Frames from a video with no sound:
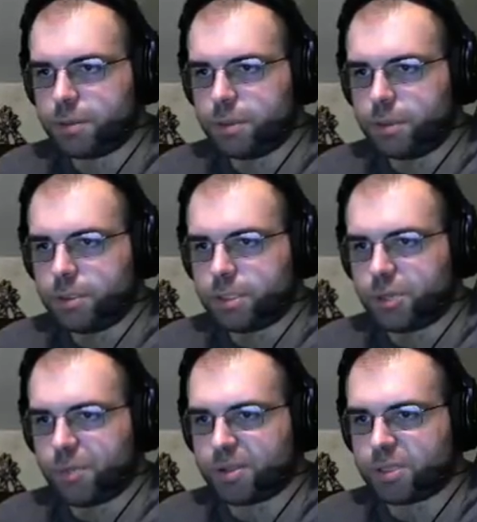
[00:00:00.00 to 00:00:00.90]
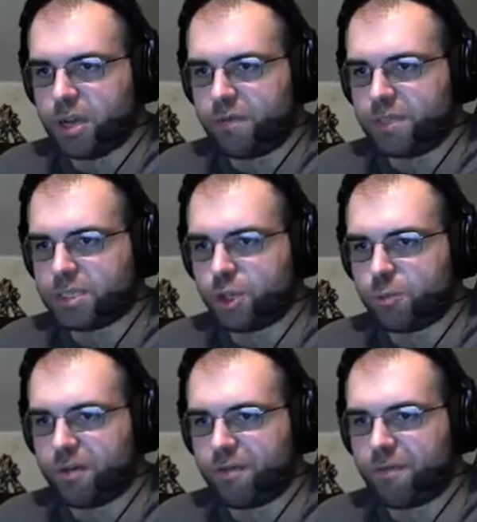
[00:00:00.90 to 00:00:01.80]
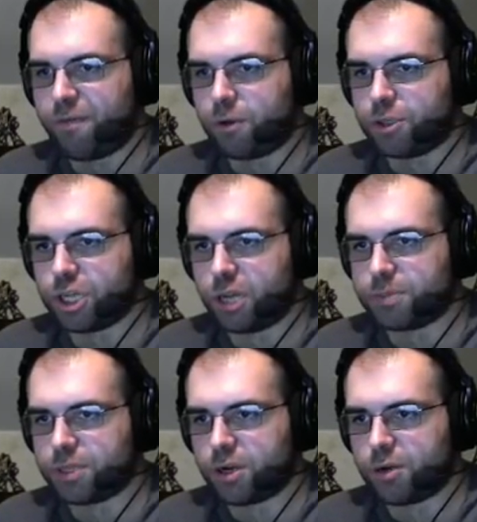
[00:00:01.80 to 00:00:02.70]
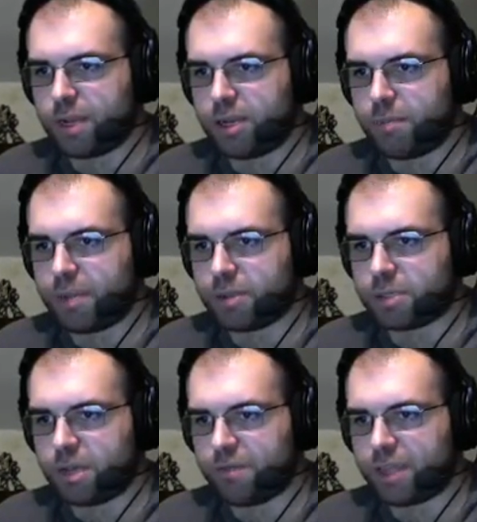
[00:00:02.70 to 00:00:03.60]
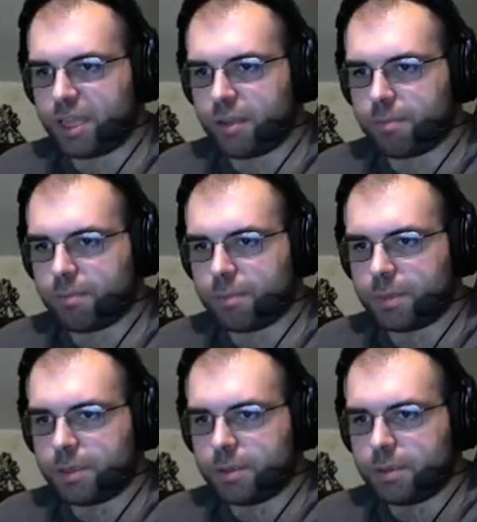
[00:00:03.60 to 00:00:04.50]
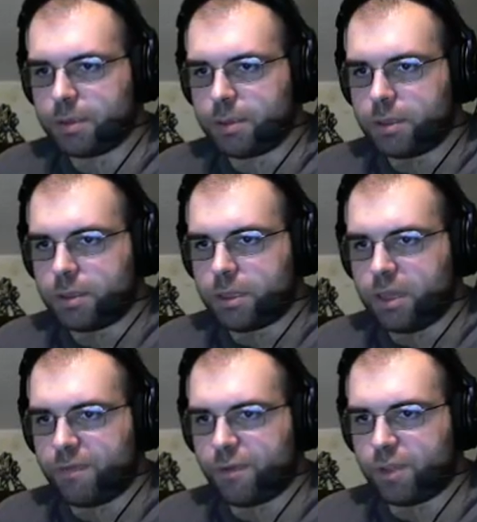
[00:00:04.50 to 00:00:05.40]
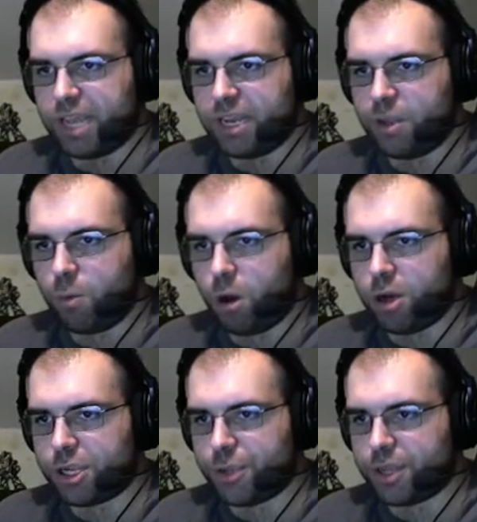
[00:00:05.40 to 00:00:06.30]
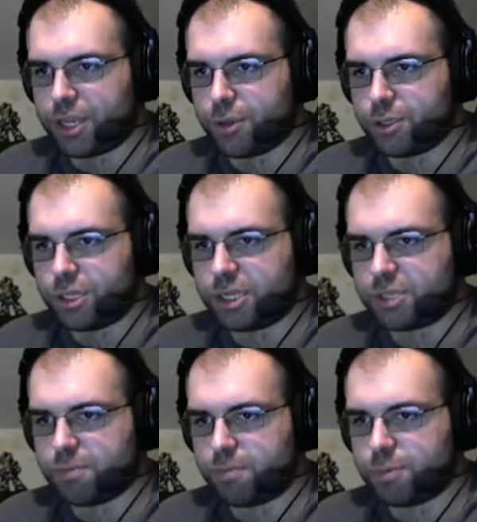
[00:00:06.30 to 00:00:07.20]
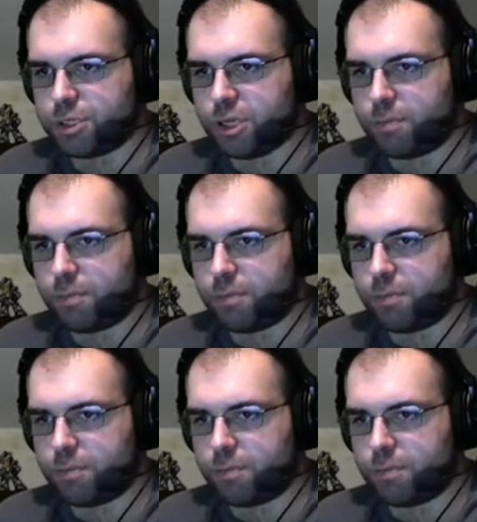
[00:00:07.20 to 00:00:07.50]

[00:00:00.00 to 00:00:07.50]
So you bounce off this Koopa, full jump, turn around to bounce off of him. If you land in the water, you can usually just jump